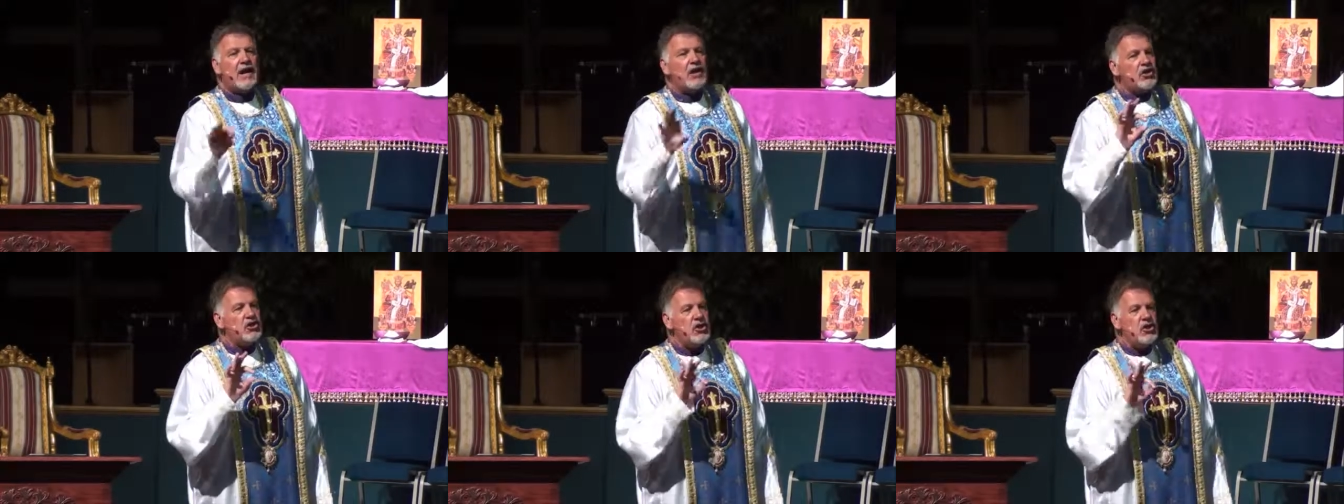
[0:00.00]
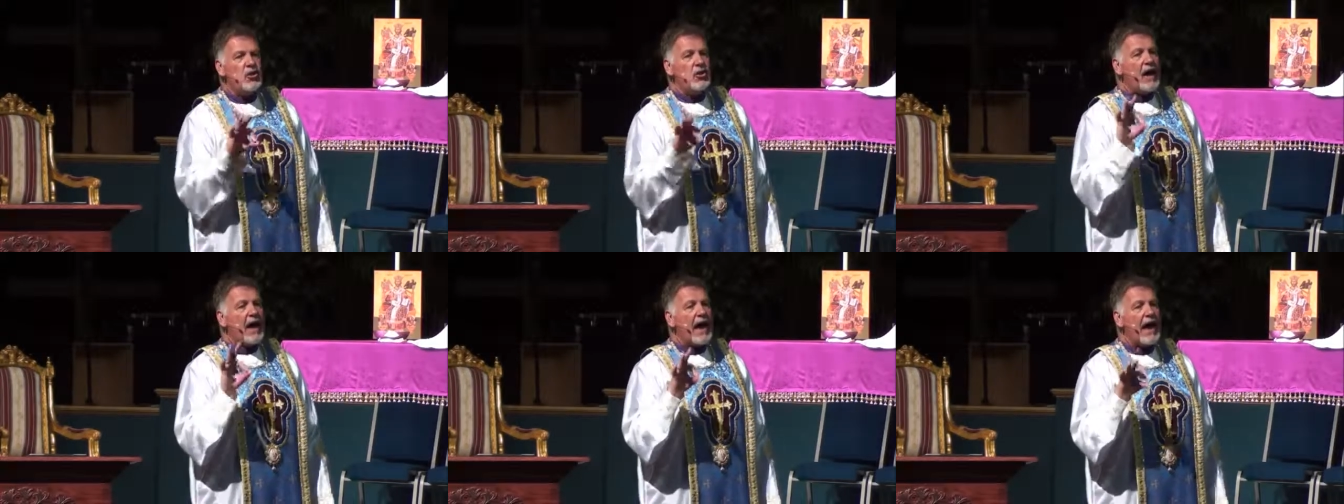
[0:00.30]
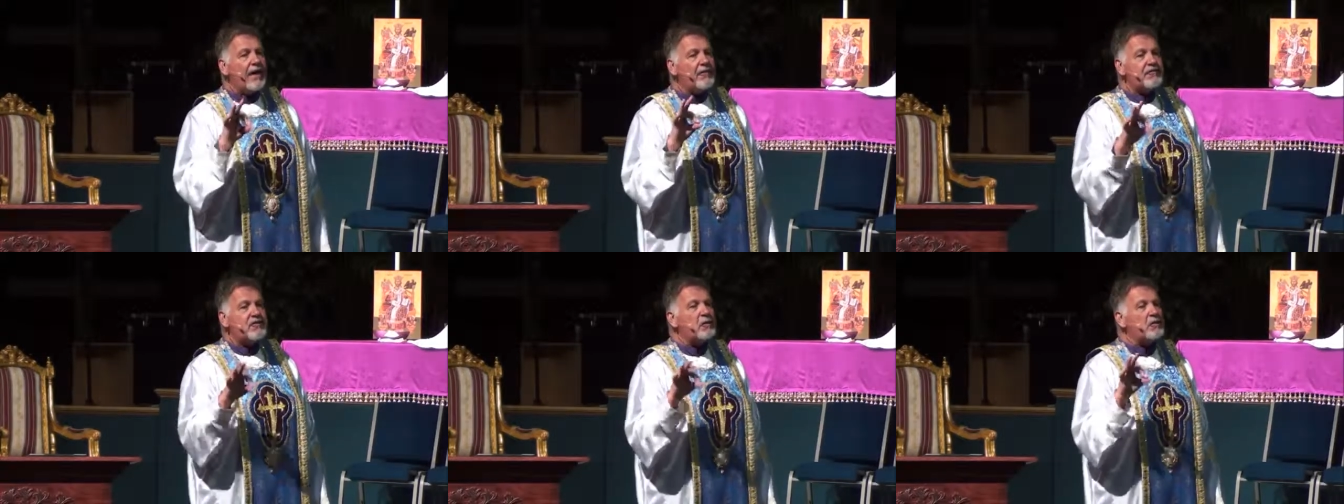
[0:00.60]
you
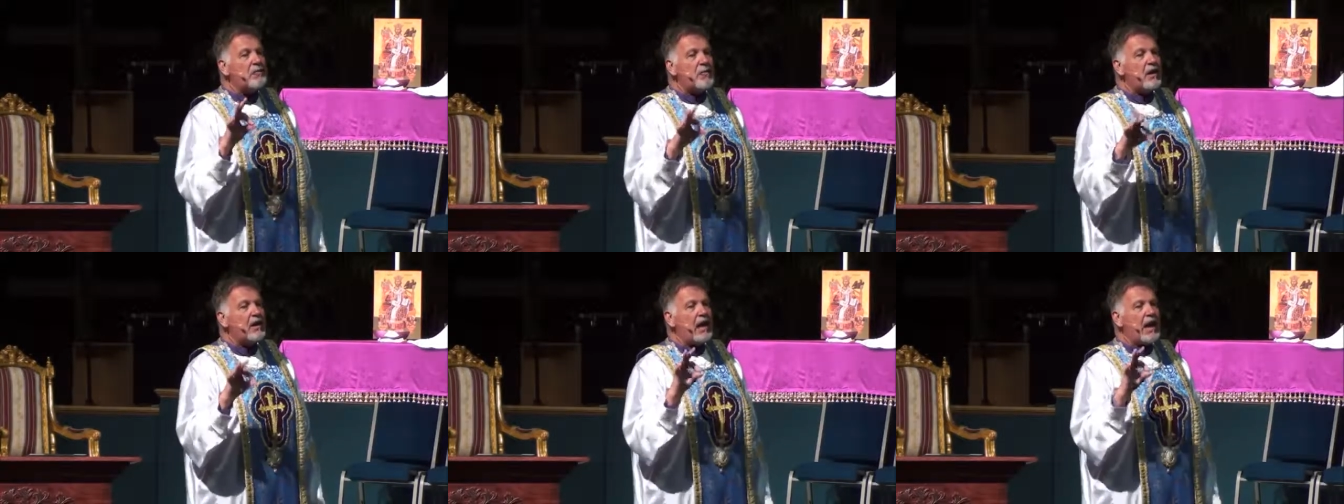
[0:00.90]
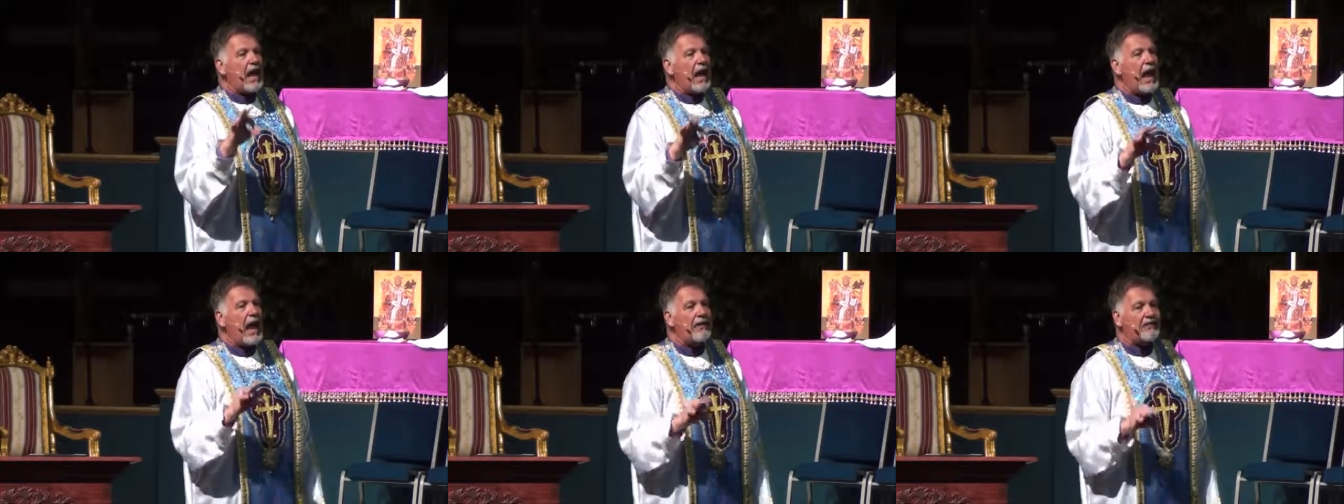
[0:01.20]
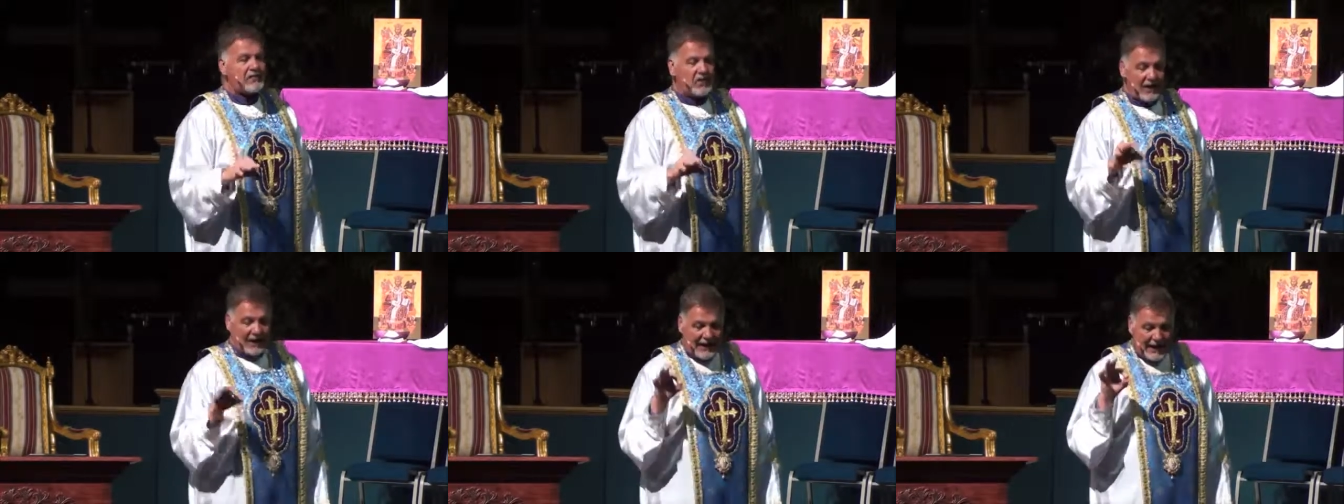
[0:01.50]
have to be,
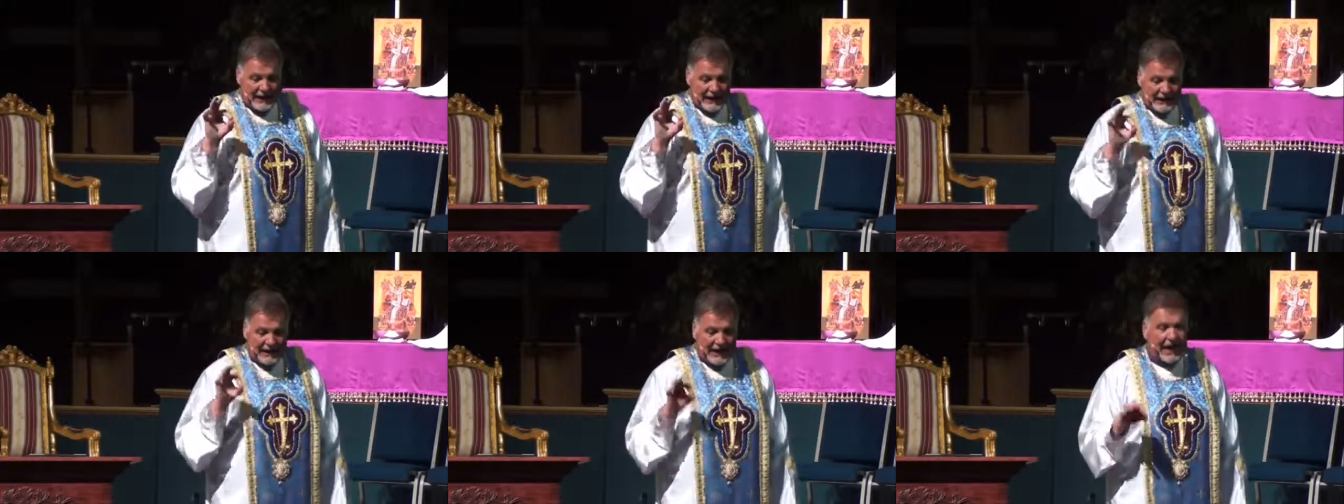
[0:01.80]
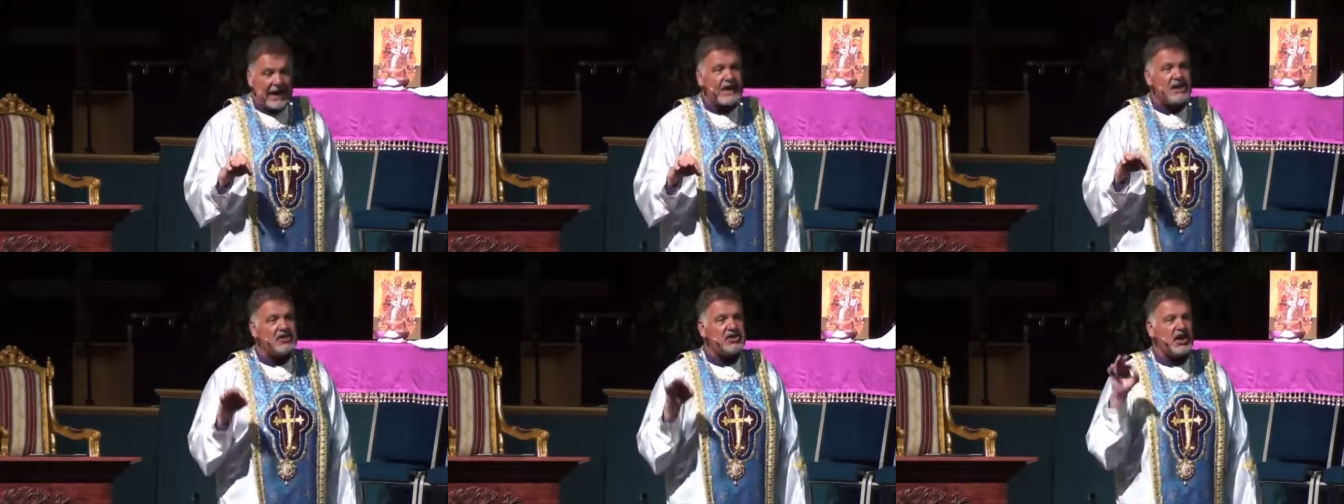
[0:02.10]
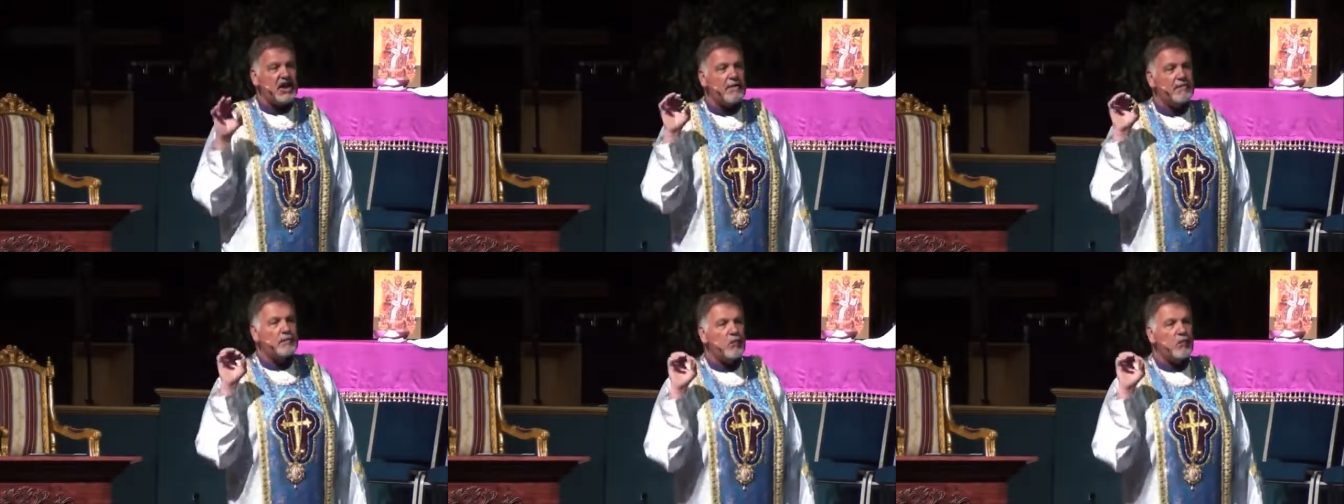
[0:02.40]
have to engage in